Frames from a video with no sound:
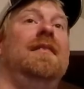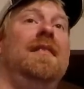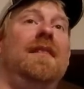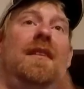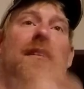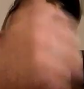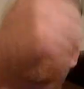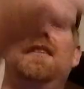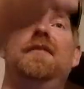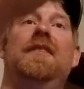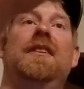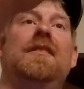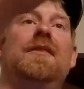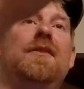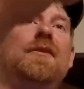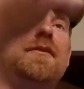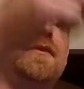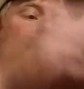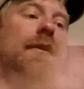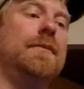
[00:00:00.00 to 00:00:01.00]
I'll give it 2
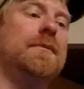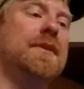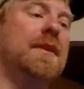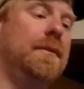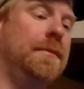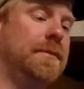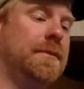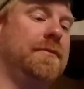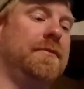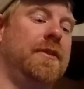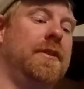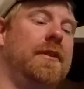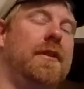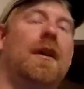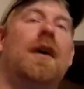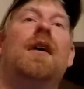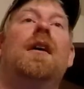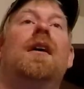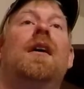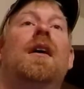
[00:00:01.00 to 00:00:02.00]
thumbs ups for
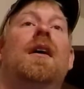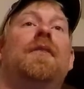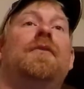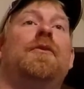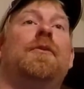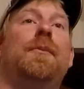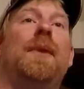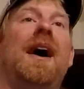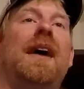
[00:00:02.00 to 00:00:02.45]
my